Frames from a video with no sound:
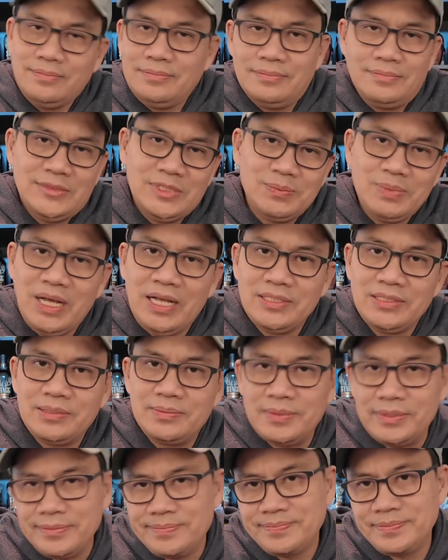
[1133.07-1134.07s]
It's
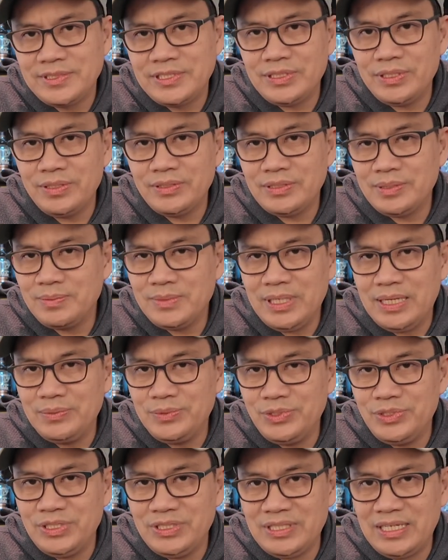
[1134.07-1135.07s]
impossible. So
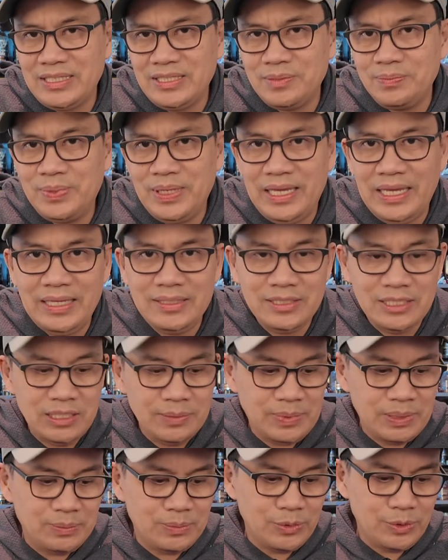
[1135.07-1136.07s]
sometimes you just have to pay a little
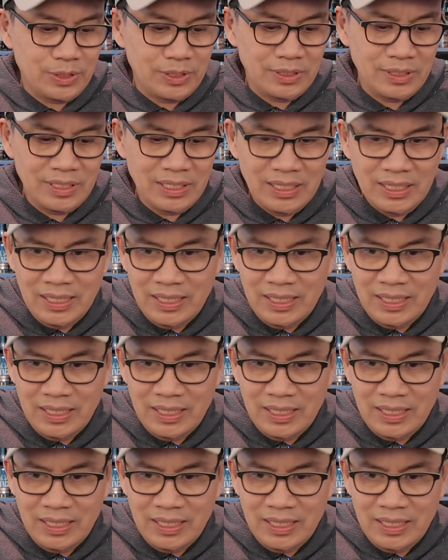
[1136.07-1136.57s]
bit more.